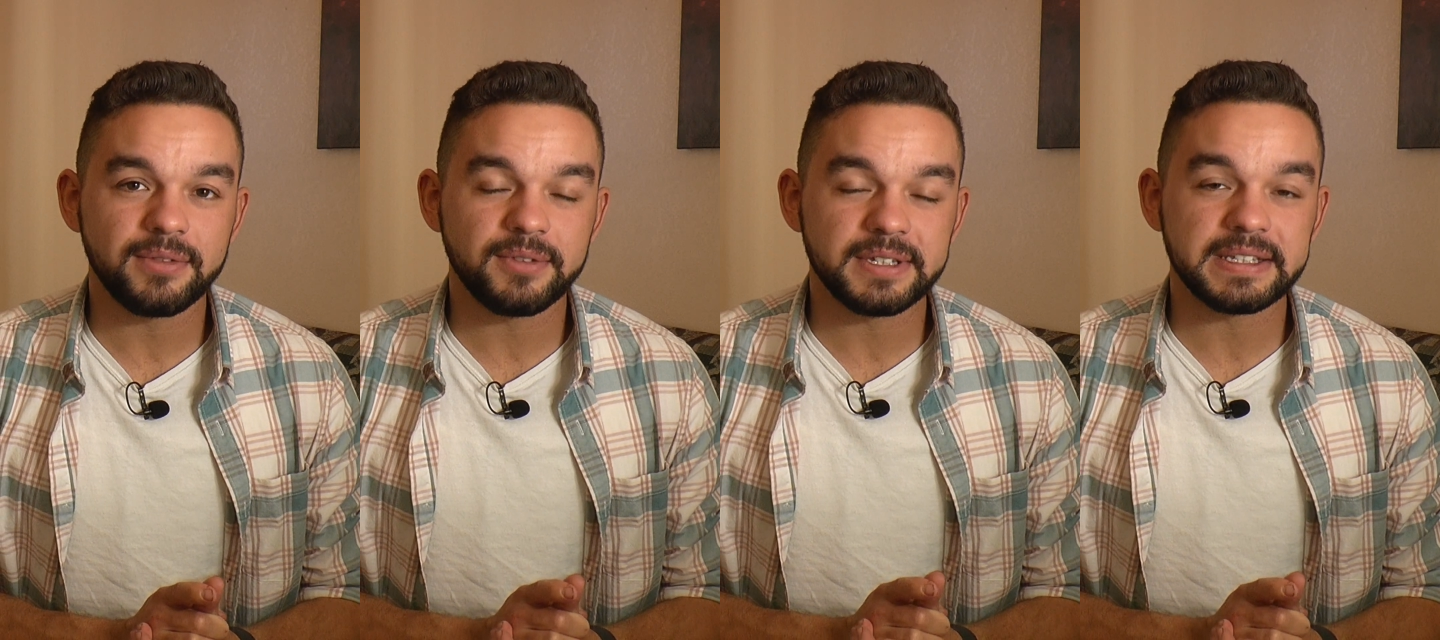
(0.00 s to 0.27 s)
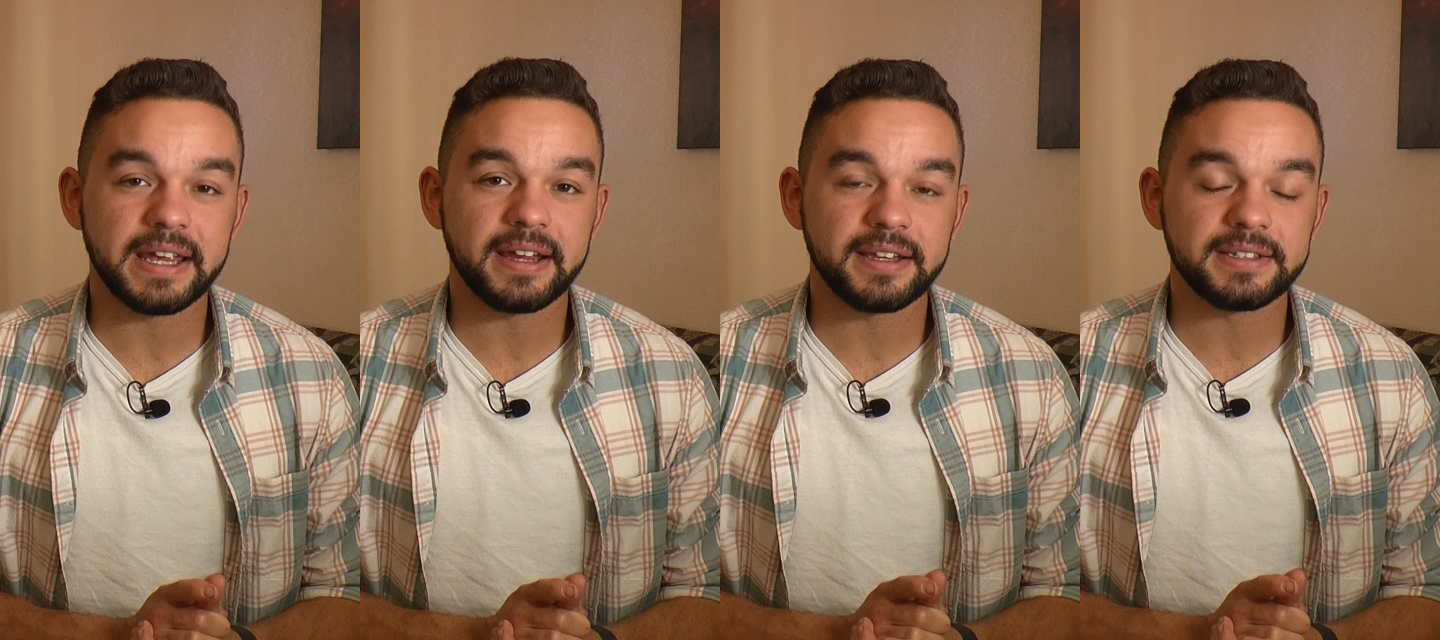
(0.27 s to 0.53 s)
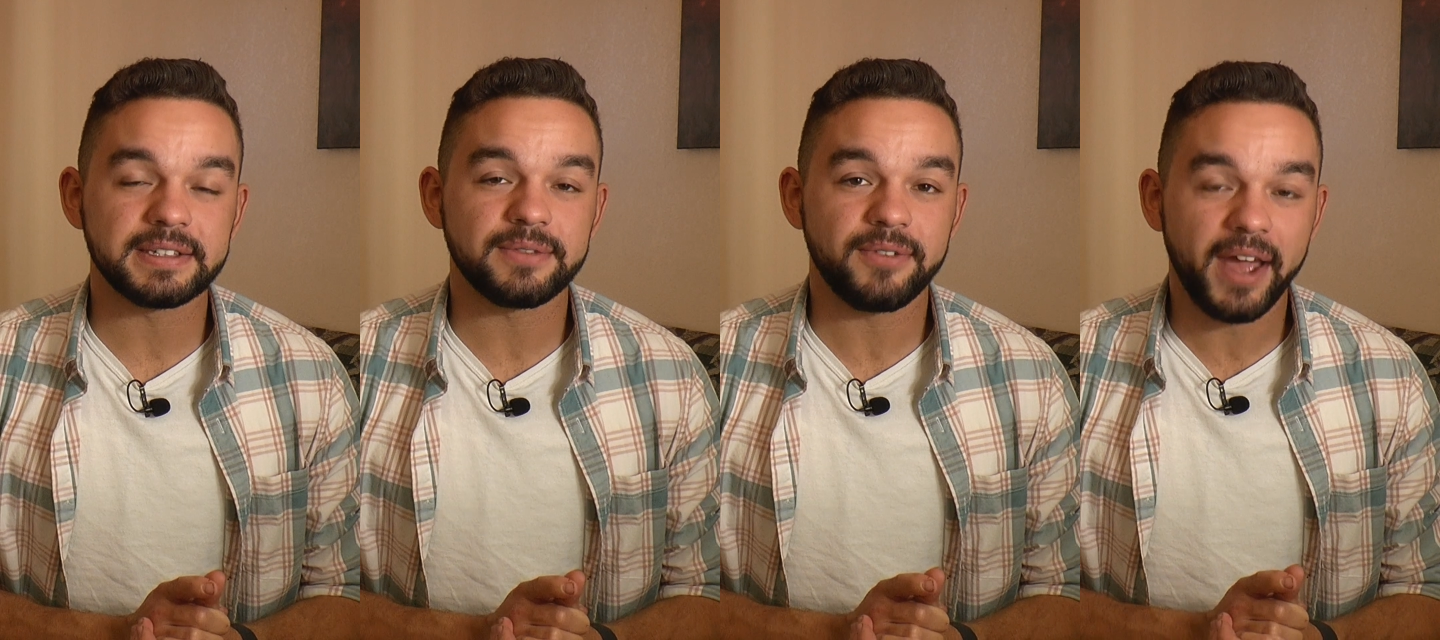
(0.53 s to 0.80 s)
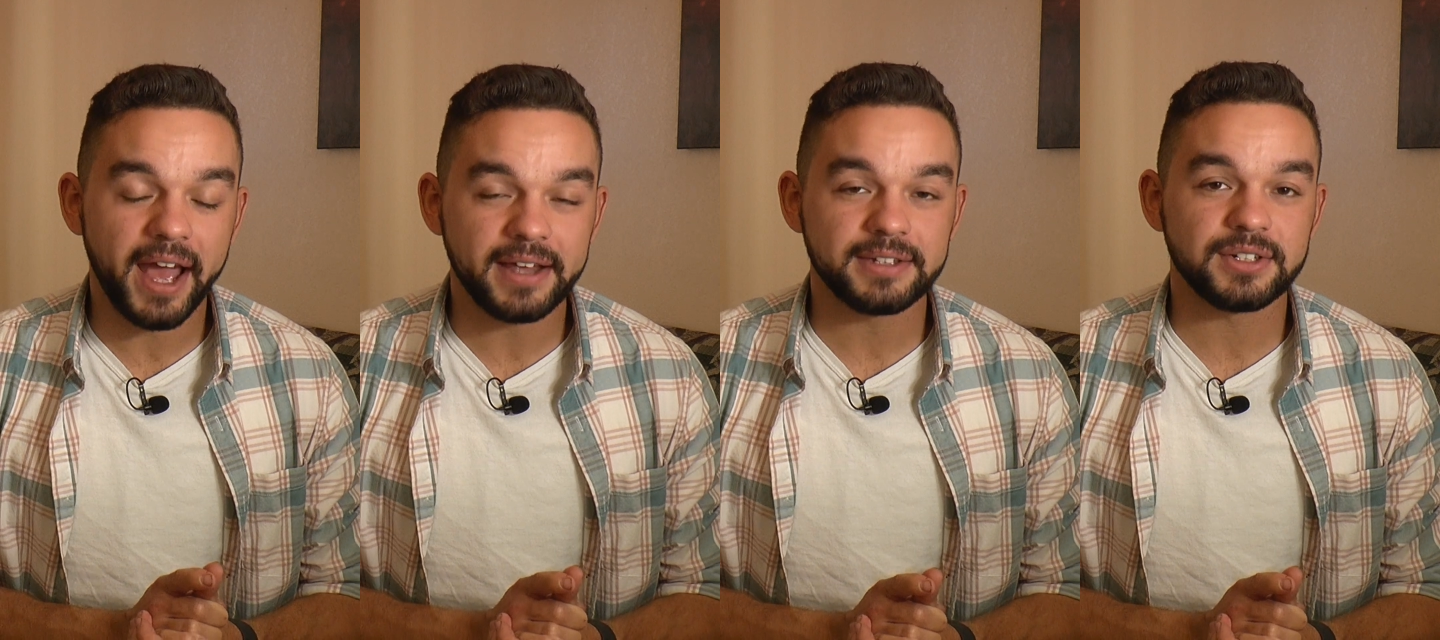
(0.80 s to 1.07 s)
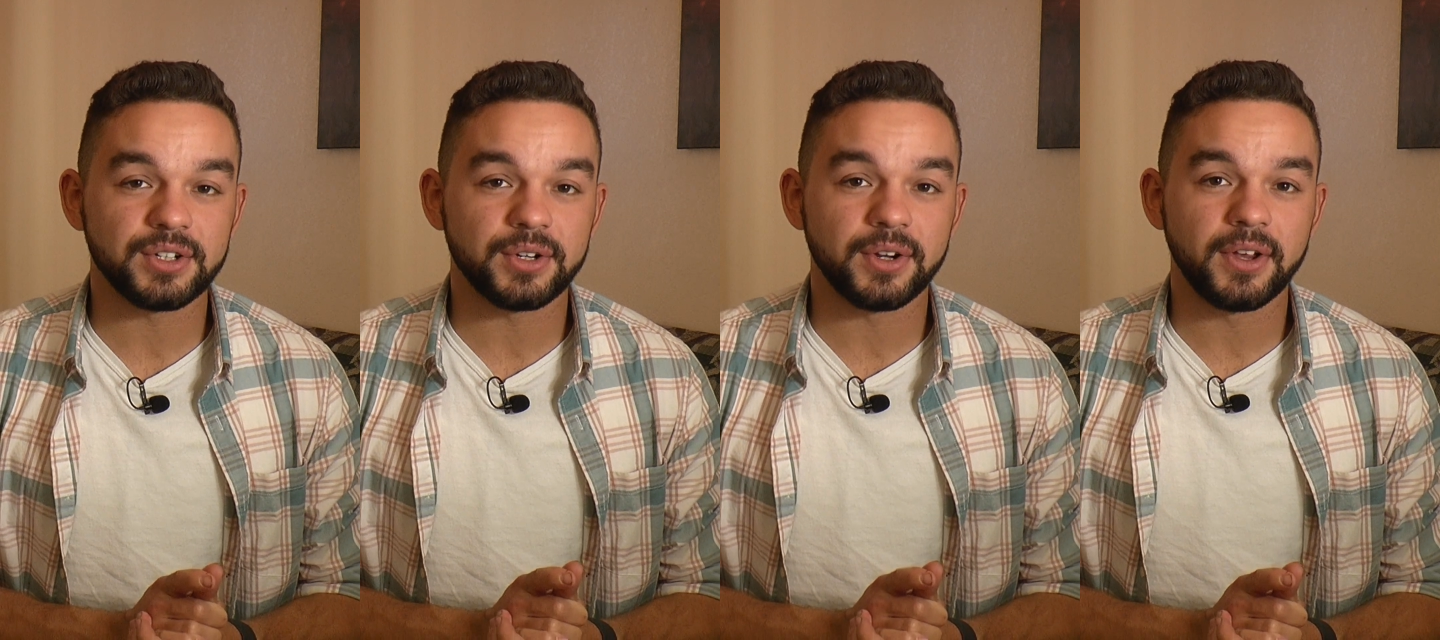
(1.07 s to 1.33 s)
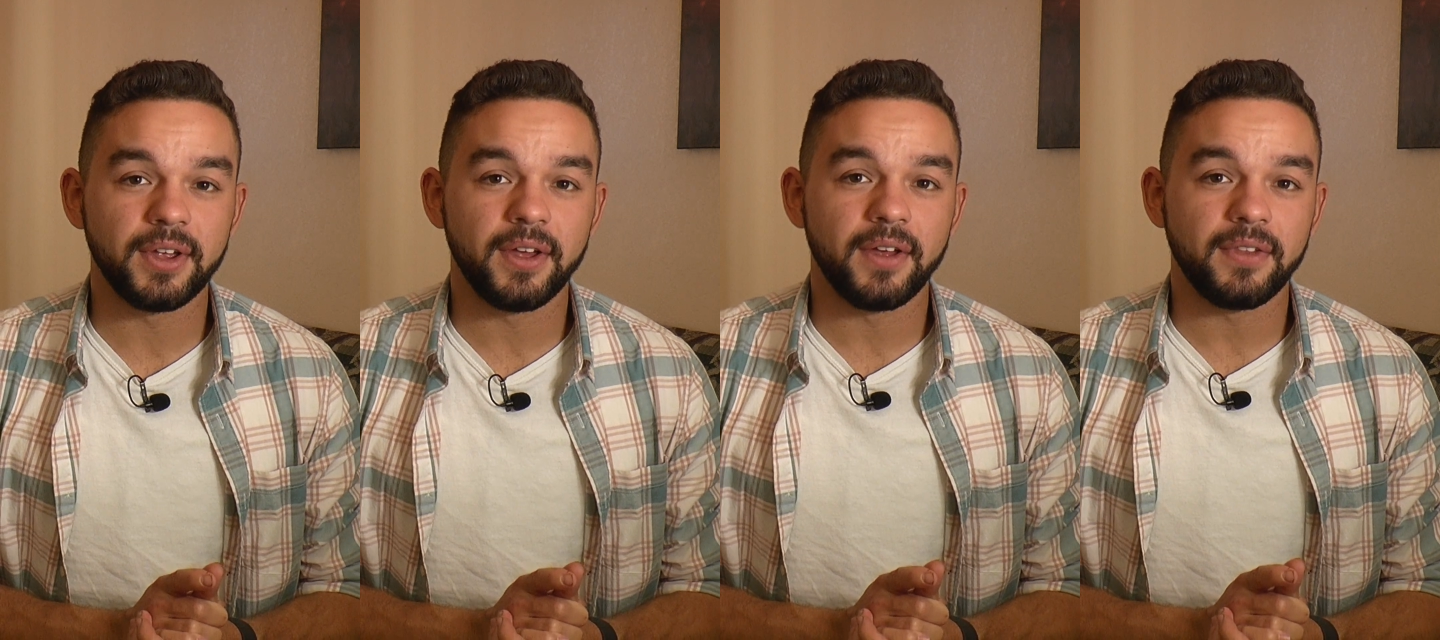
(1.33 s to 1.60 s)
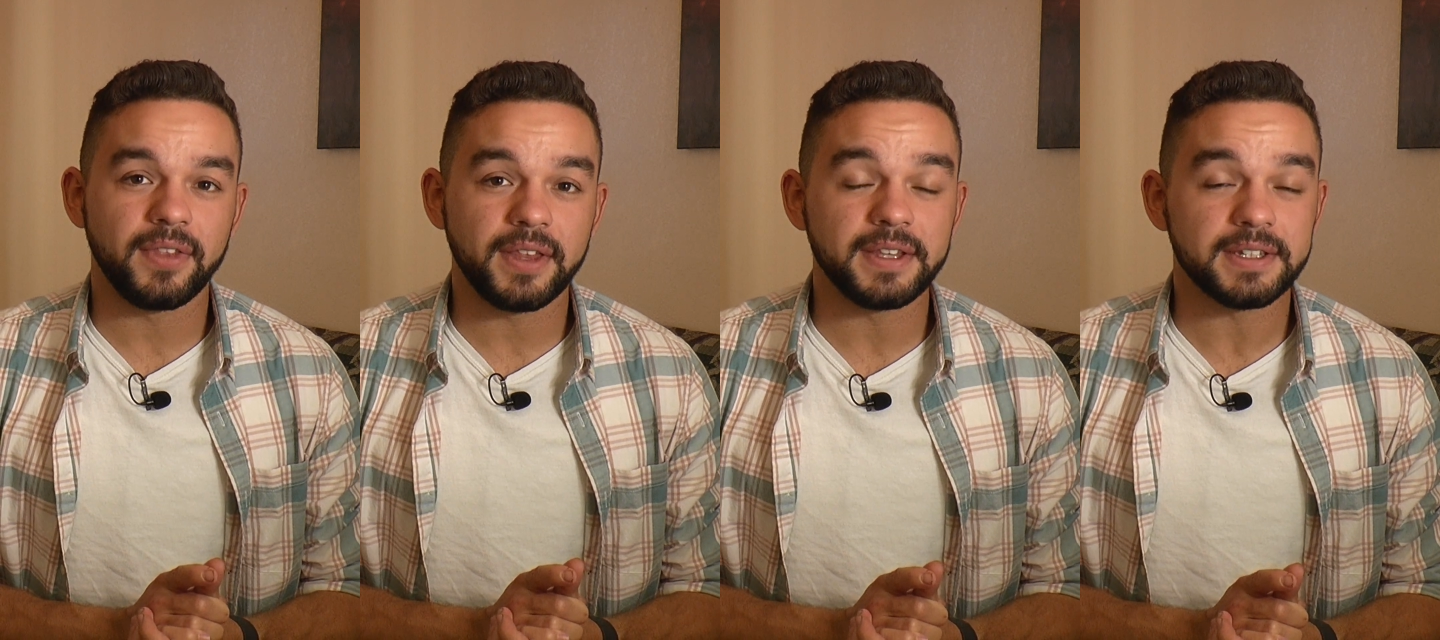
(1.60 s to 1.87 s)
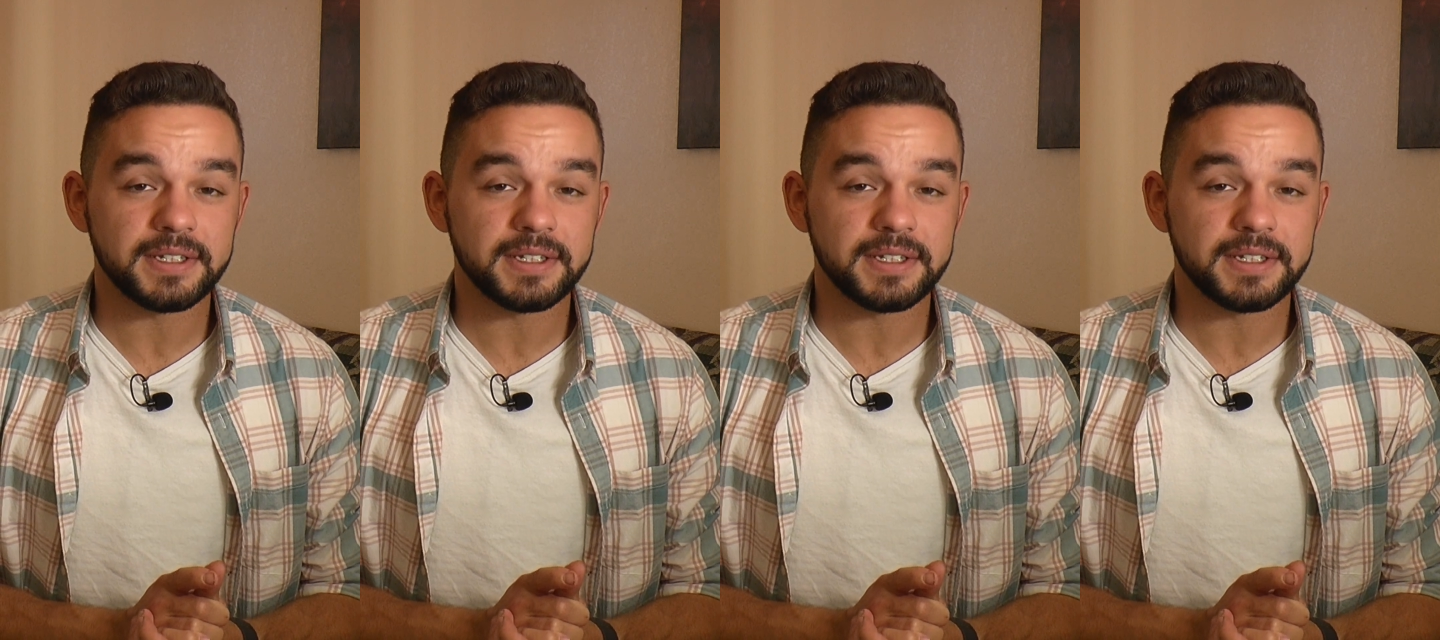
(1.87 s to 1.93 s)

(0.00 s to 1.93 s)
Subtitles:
of a second faster than the